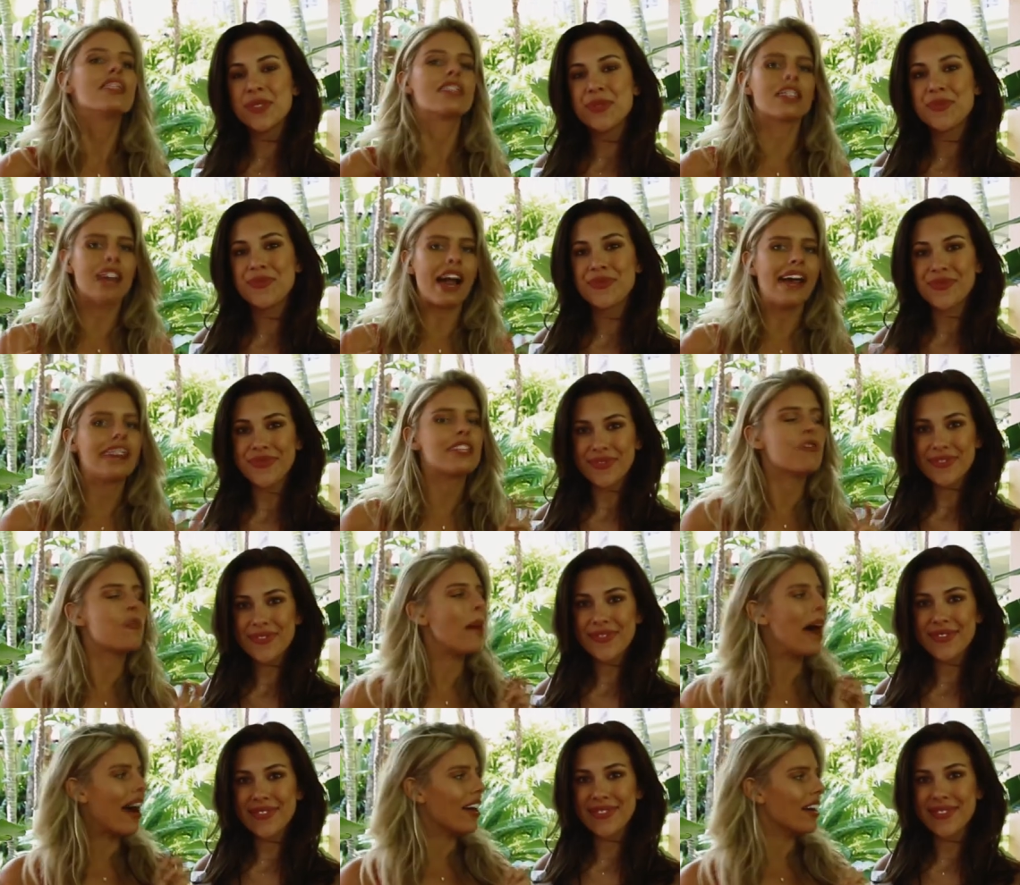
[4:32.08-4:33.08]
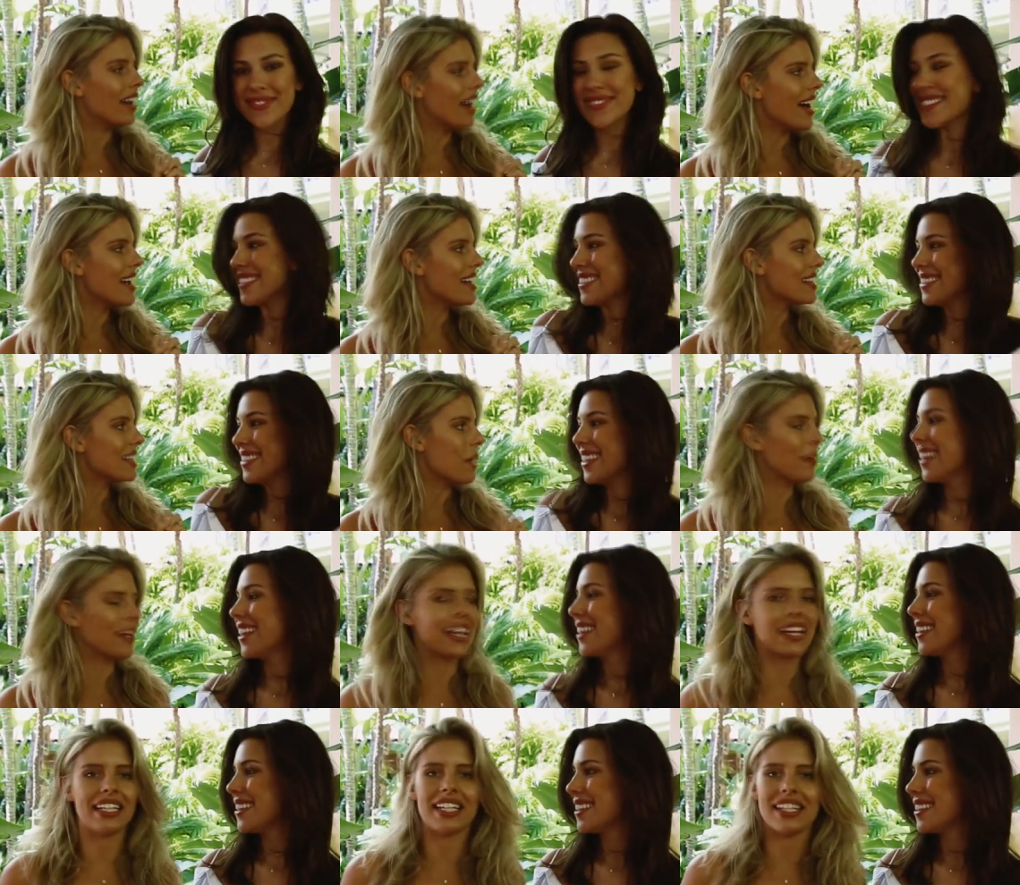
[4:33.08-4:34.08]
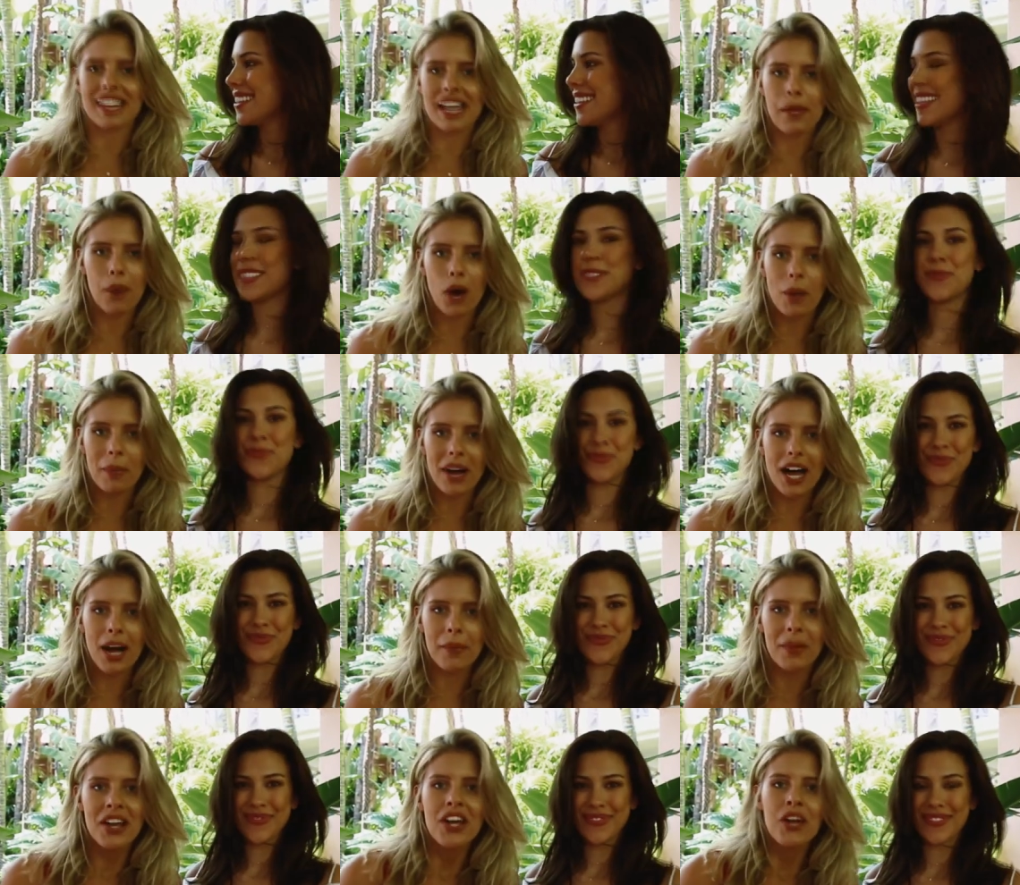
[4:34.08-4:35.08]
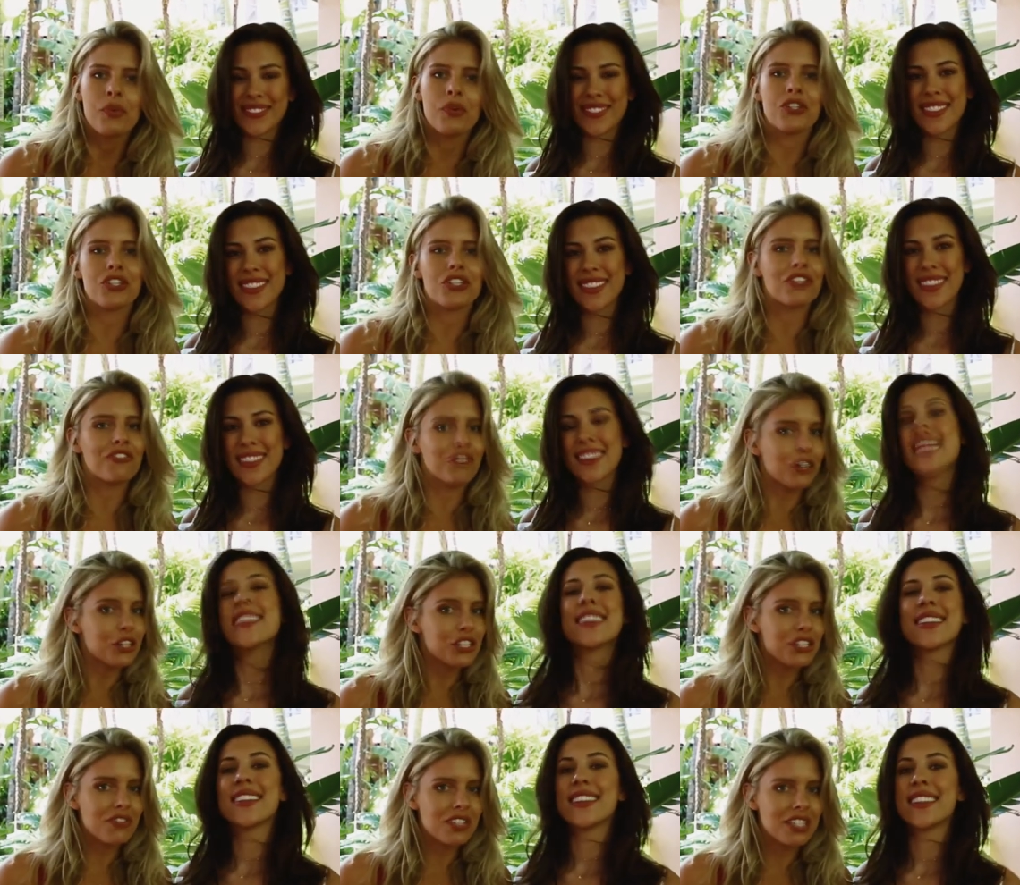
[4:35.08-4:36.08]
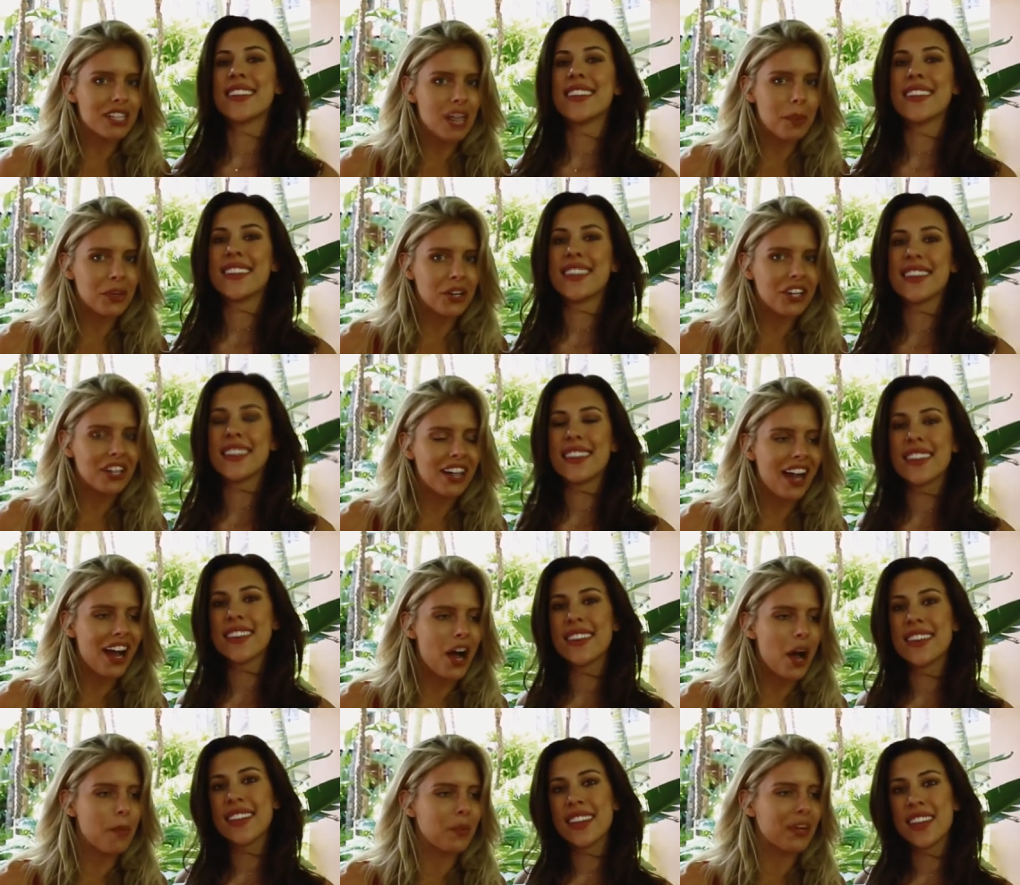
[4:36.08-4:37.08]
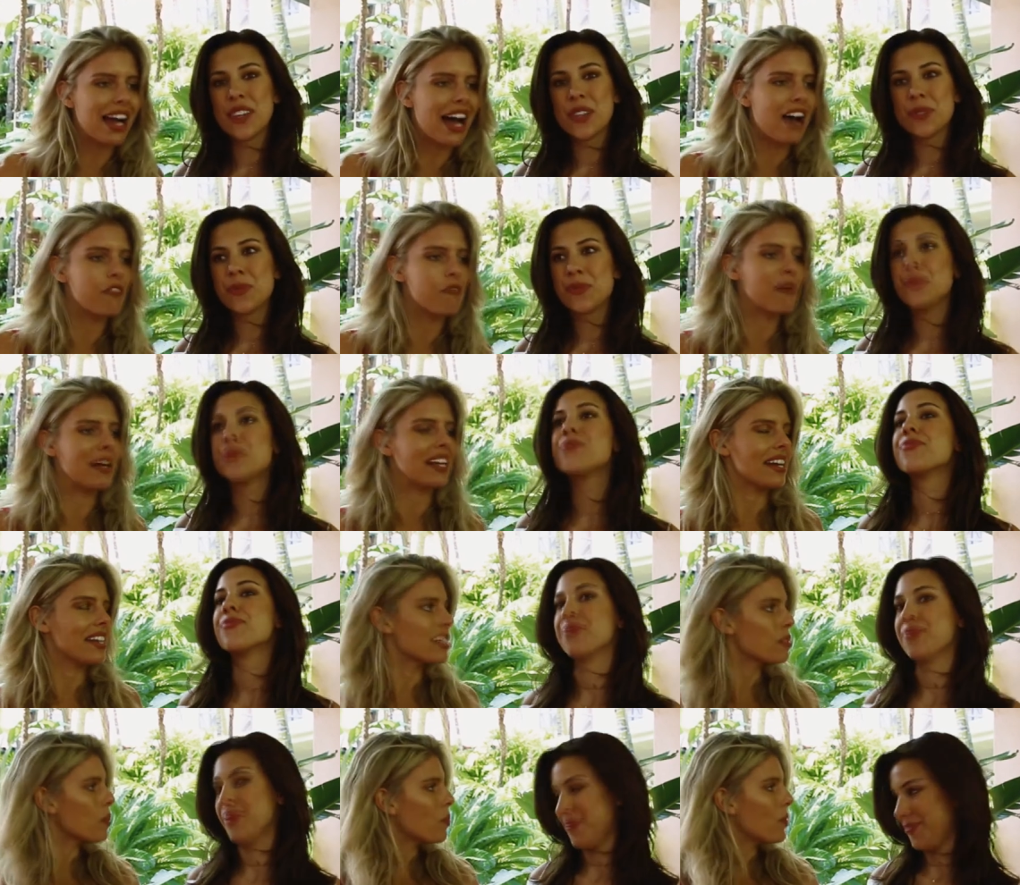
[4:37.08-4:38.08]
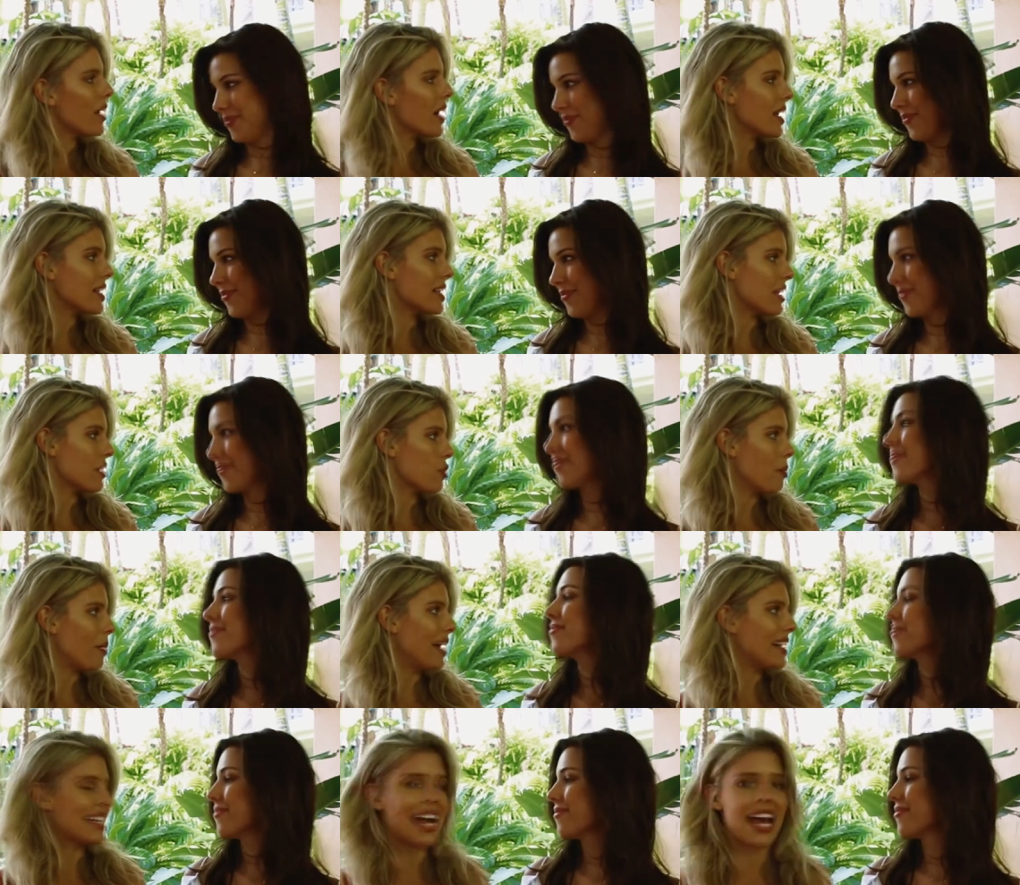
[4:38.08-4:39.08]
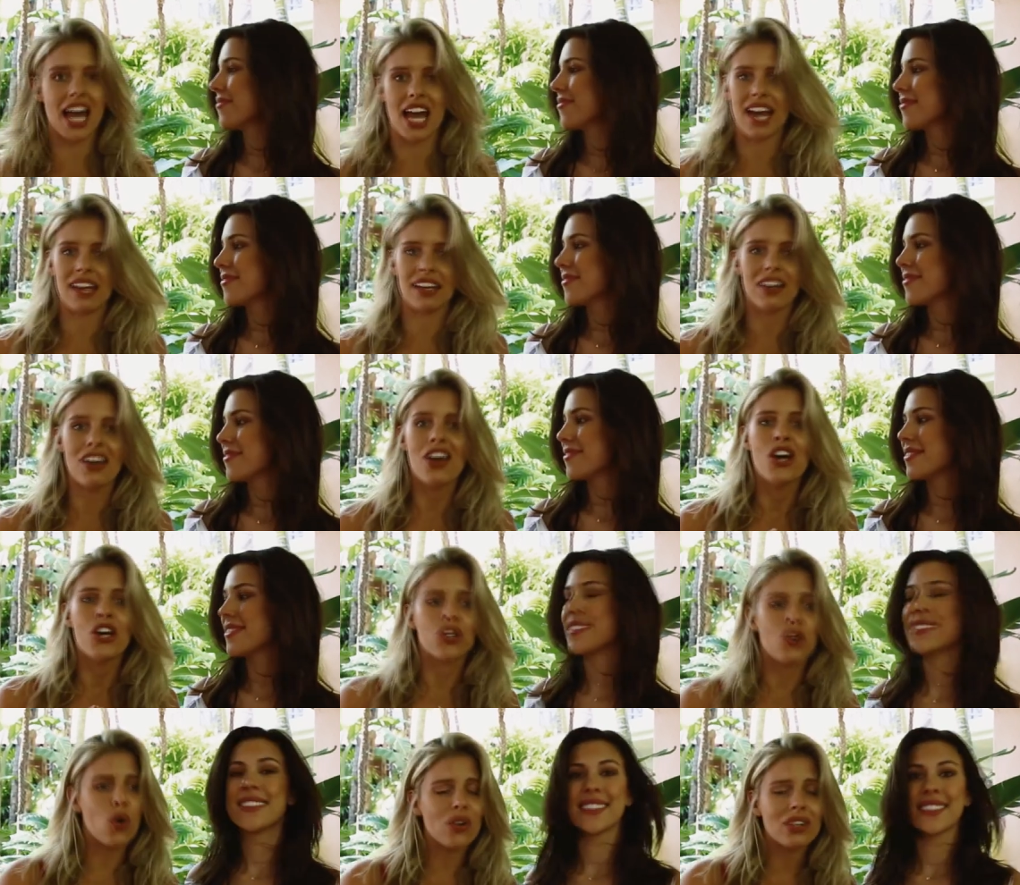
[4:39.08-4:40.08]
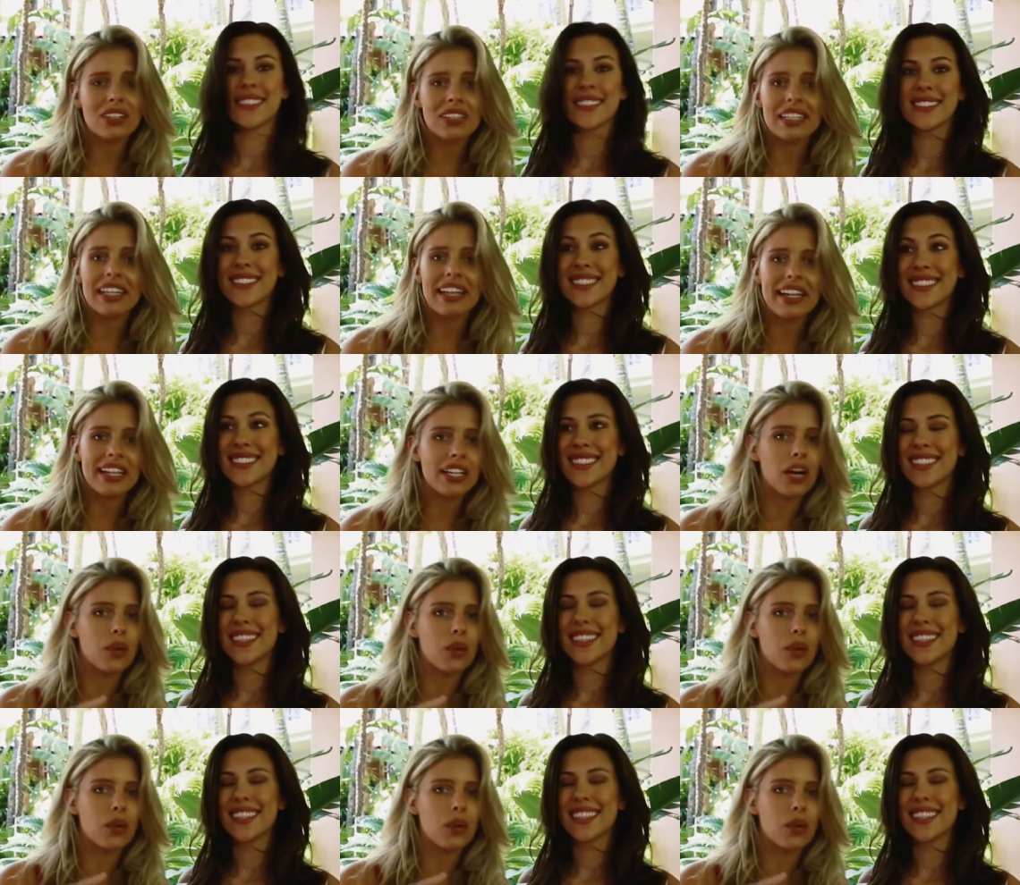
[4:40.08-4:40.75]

Speaker 1: Slice of Paradise, a Bikini a Day pop-up, which is the first of the summer. Um, we have Monday Swimwear, Sandra Fe Tan, Caudalie,